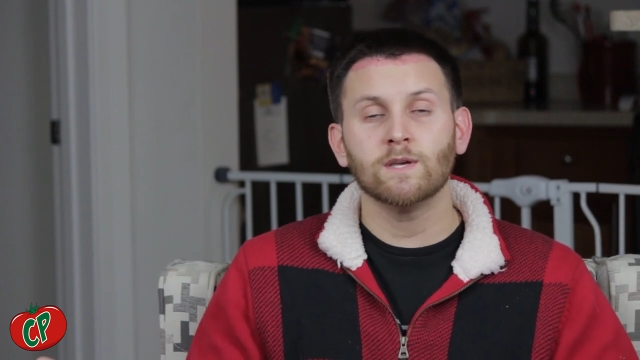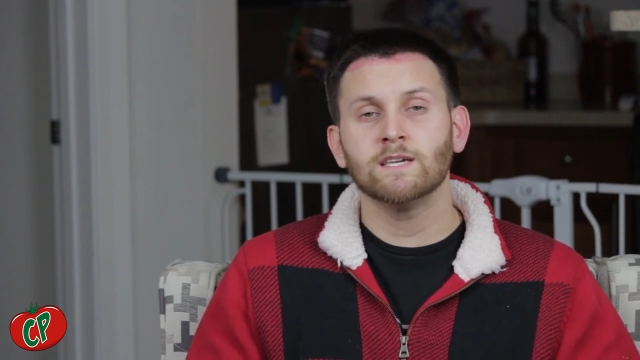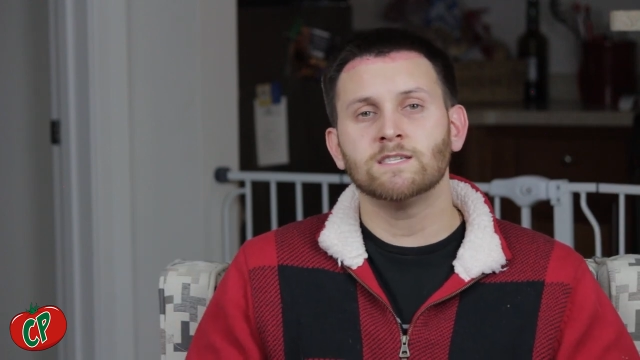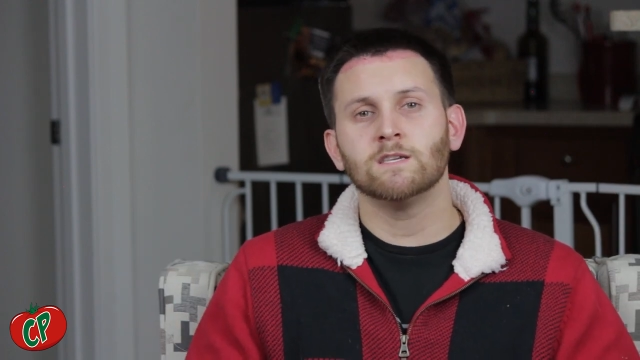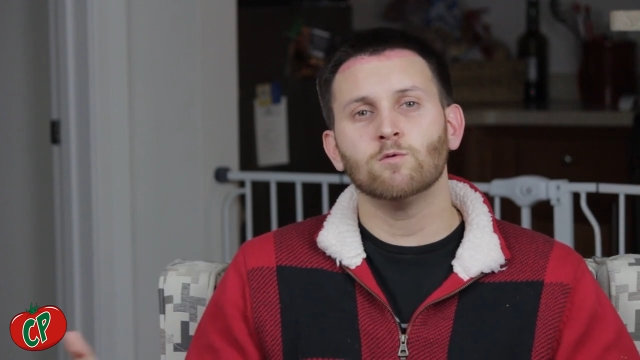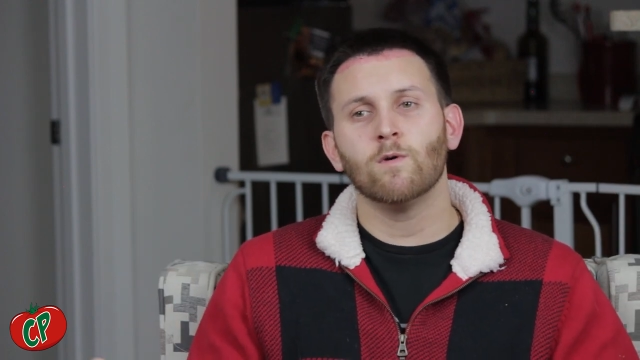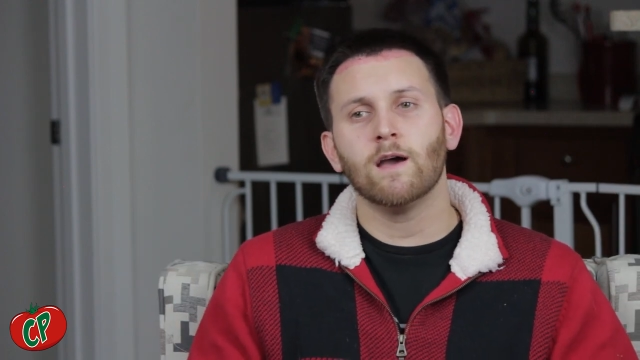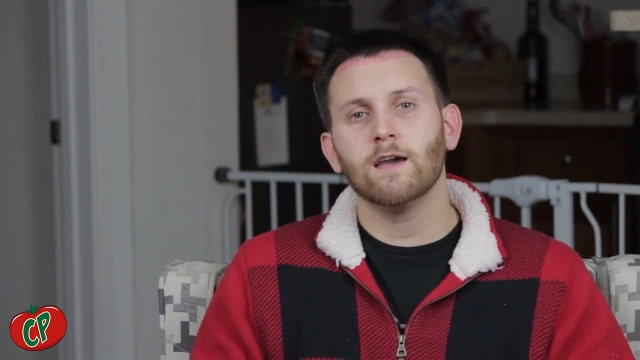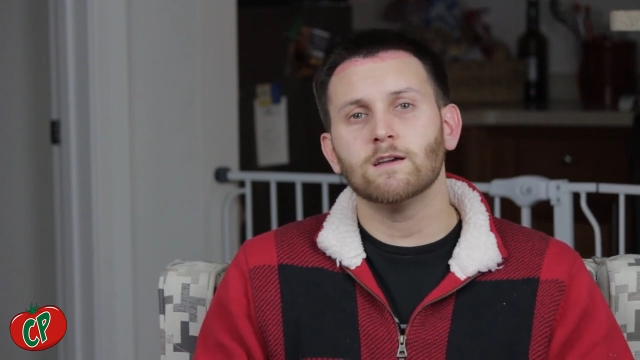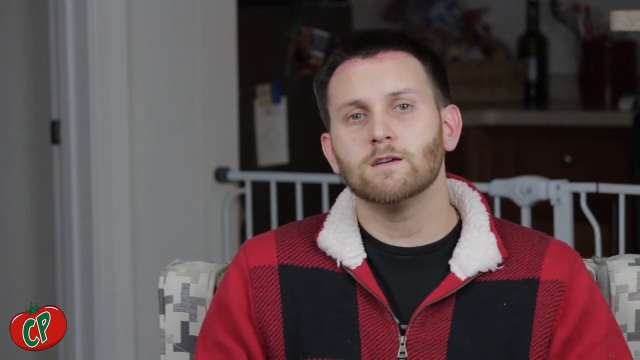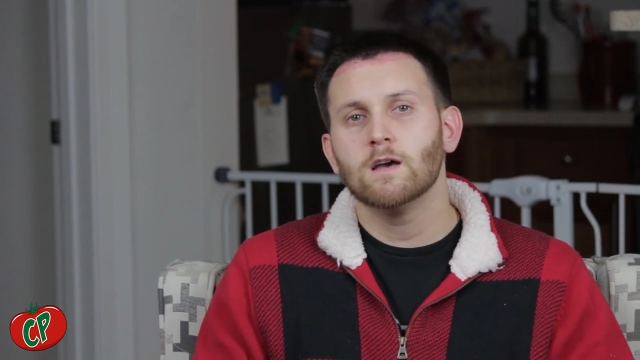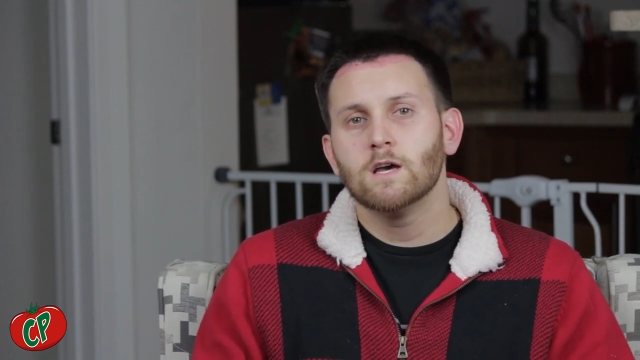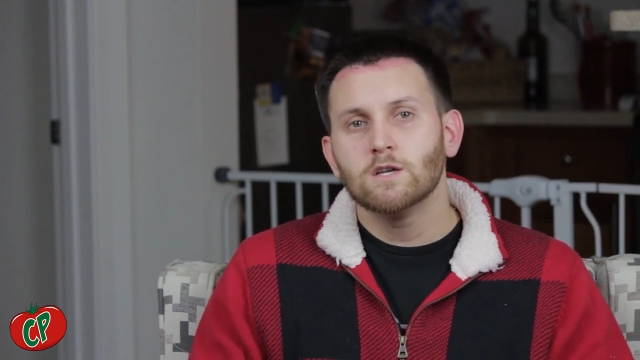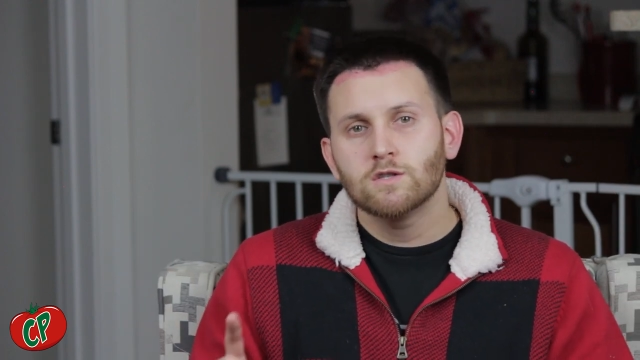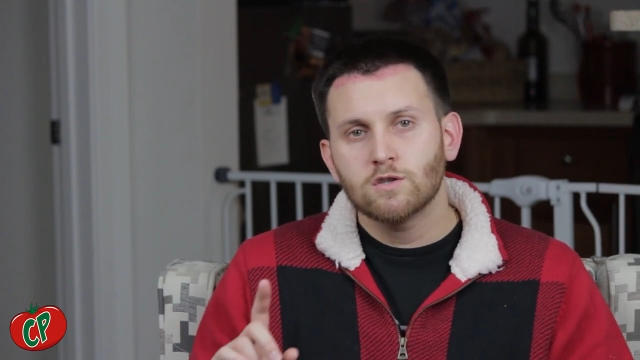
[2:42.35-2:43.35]
easy way
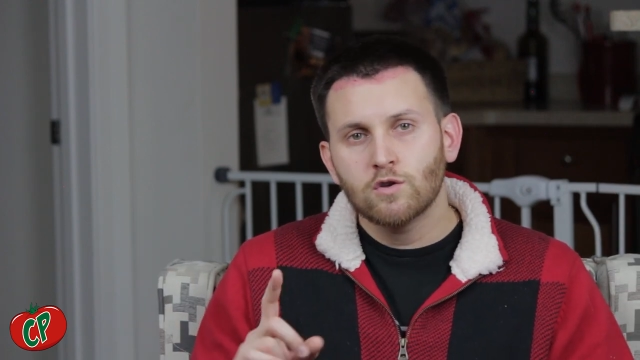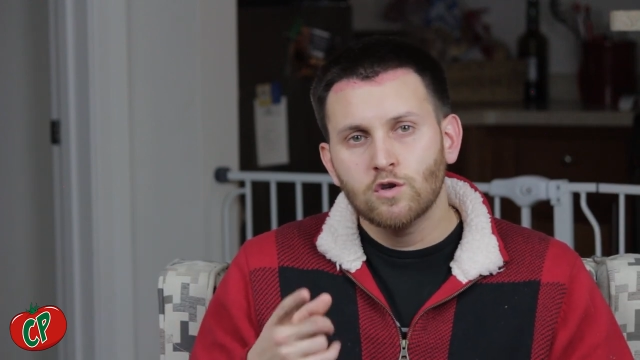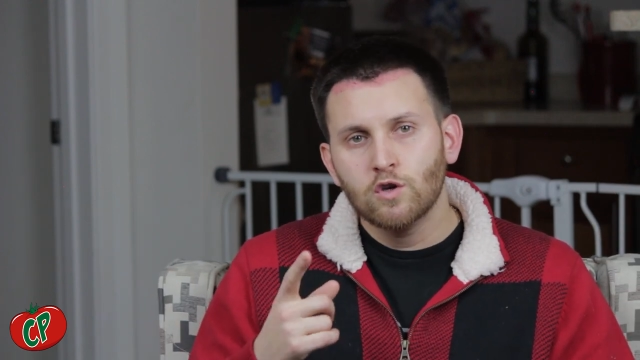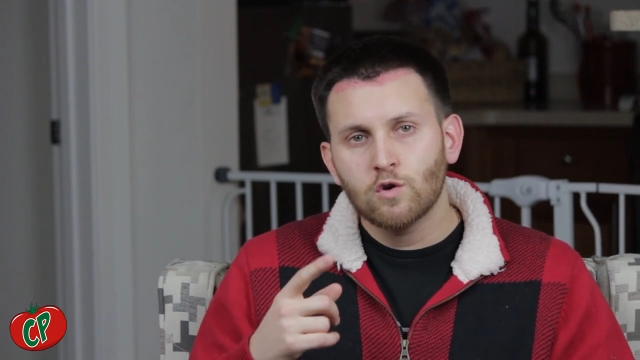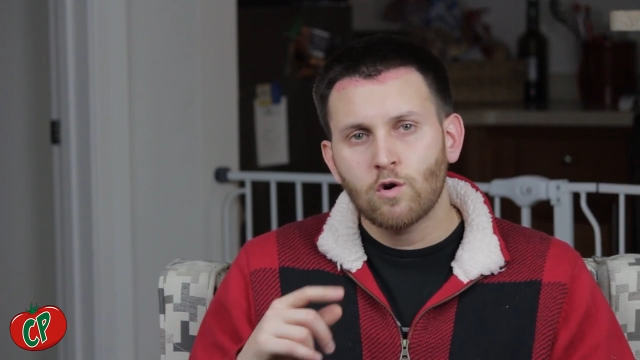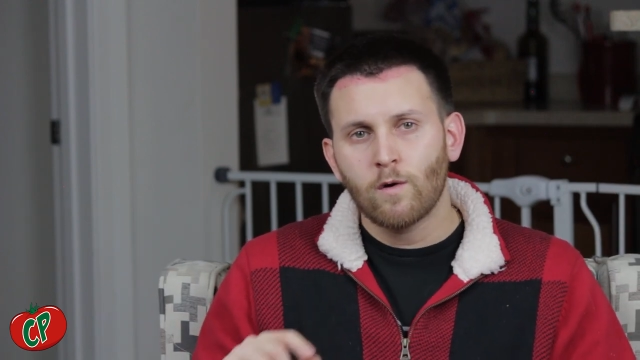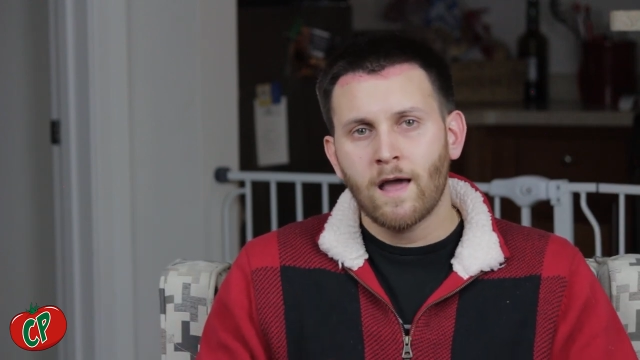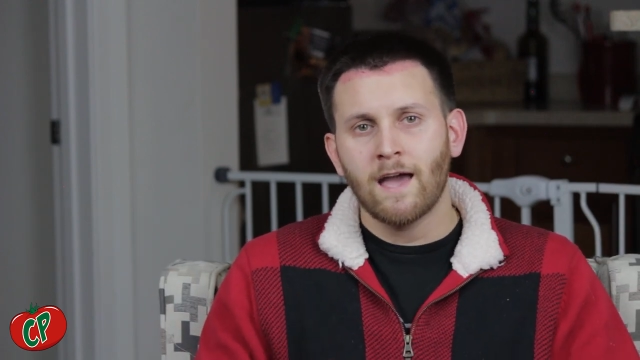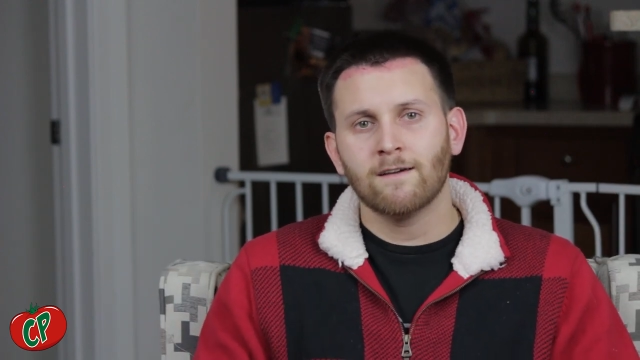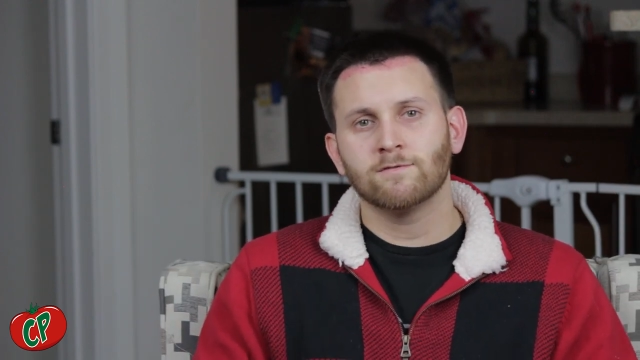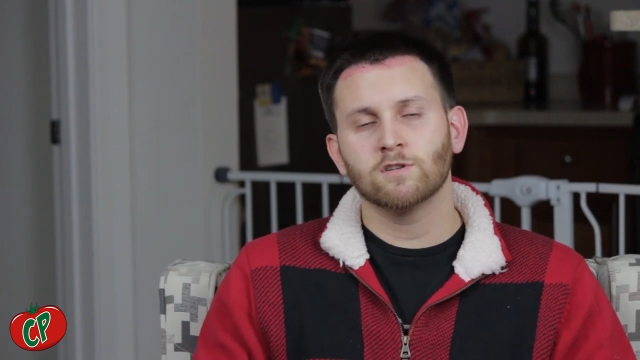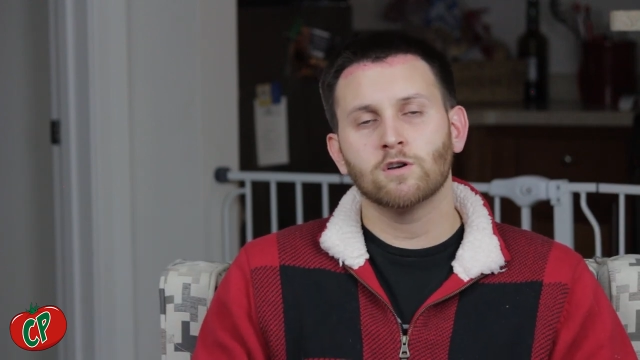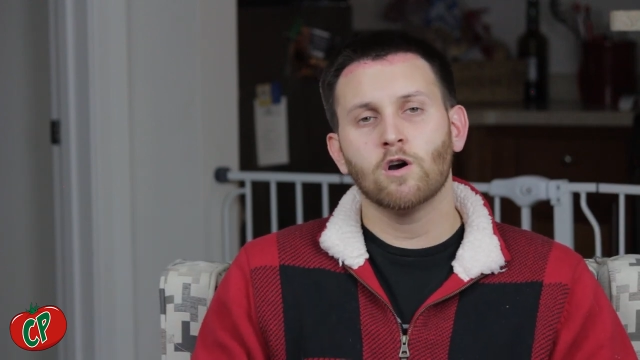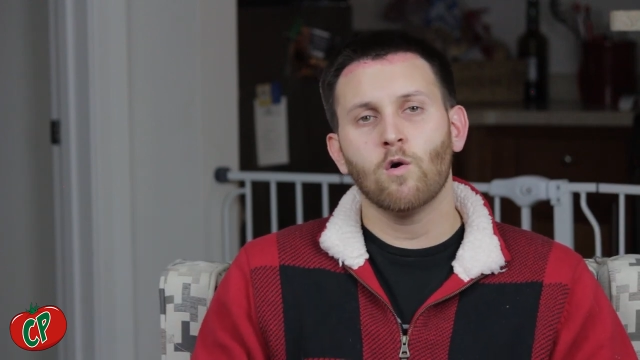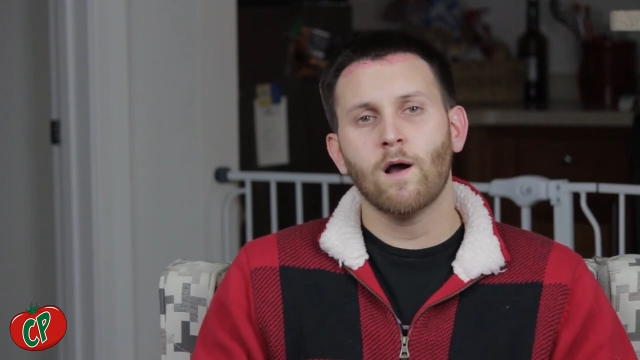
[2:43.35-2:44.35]
so you don't have
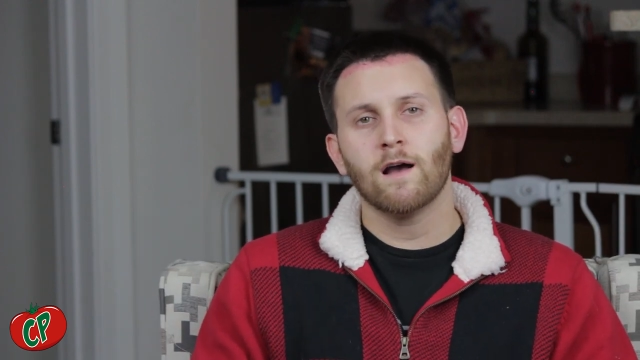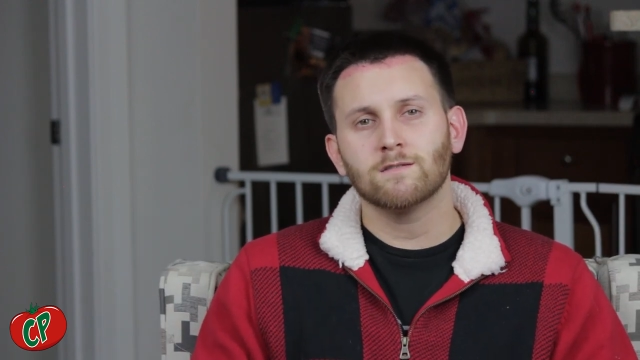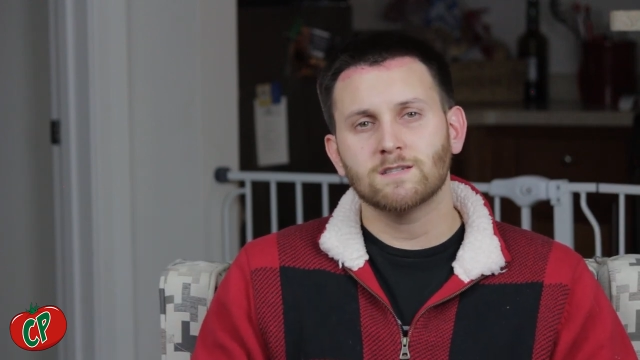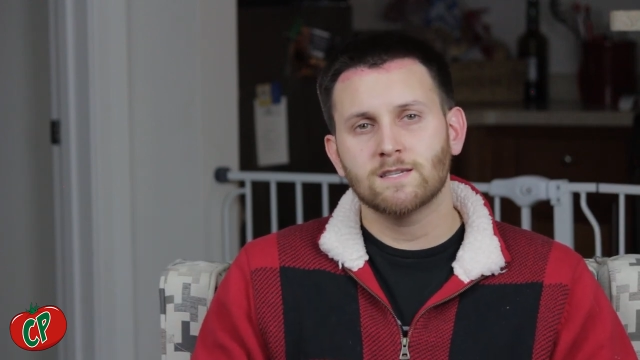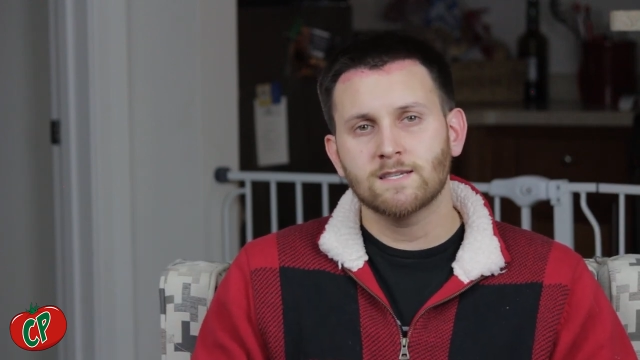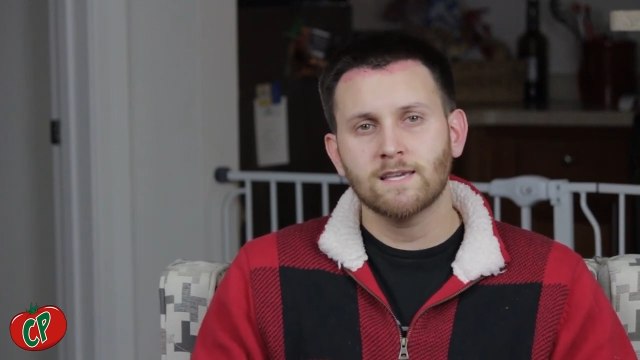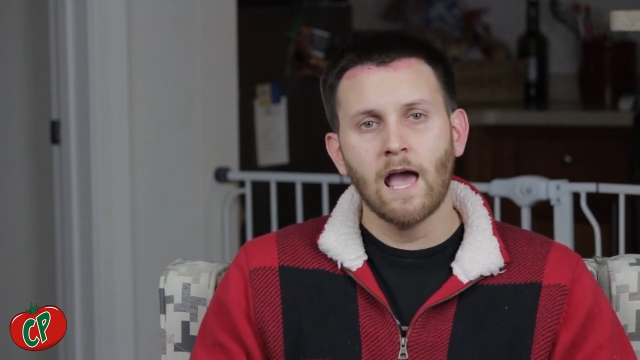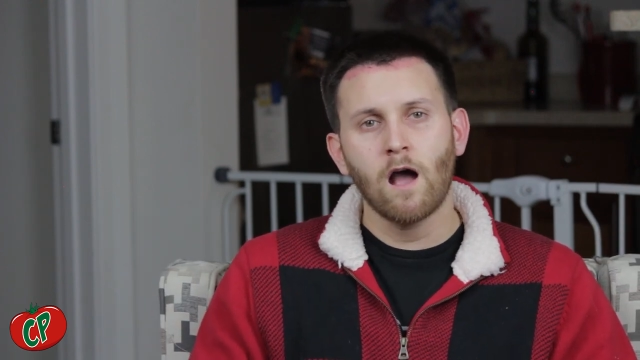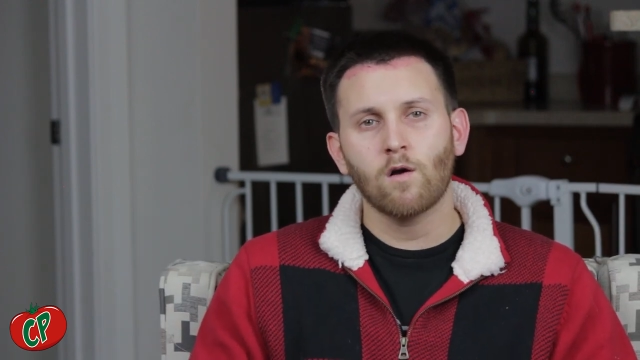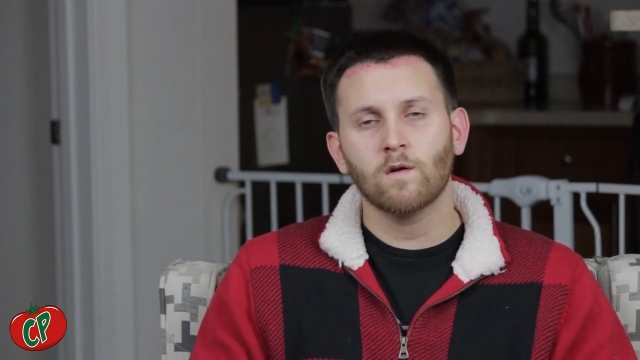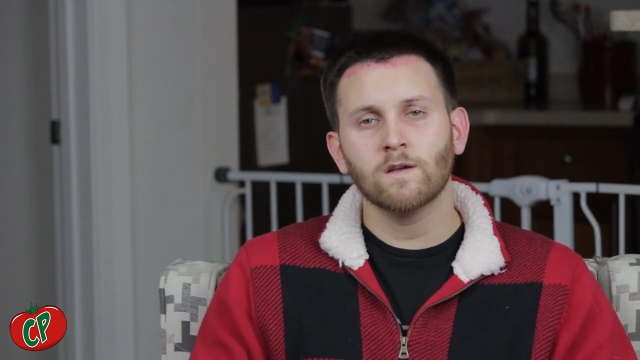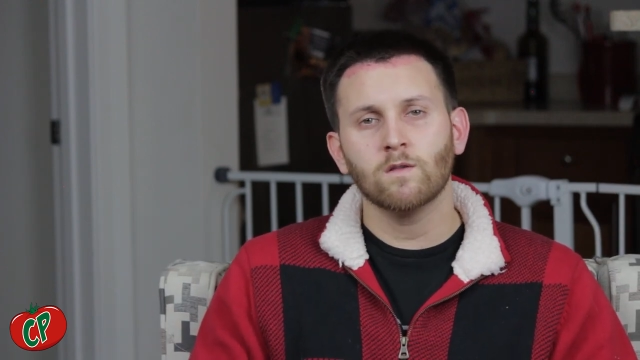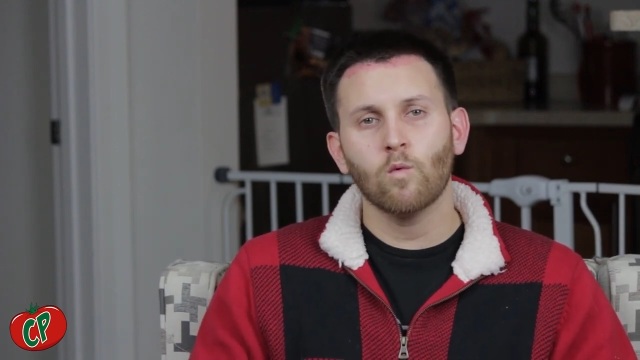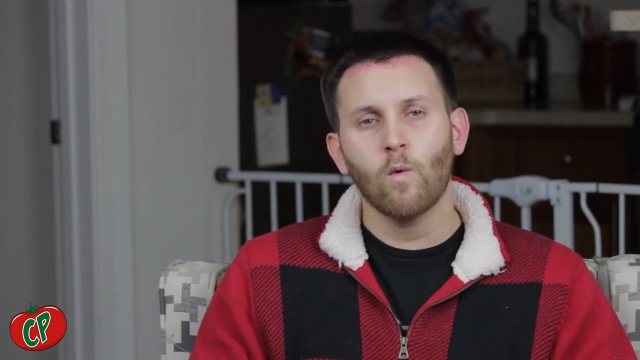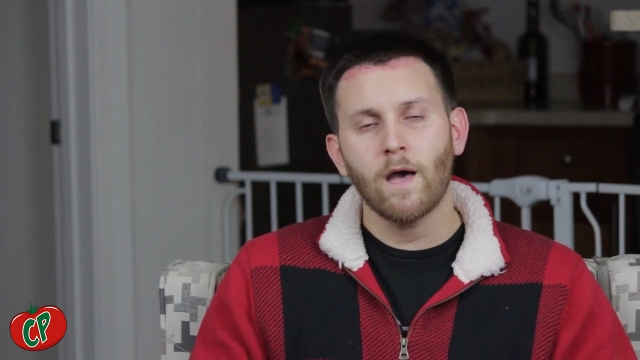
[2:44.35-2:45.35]
to go out scouring the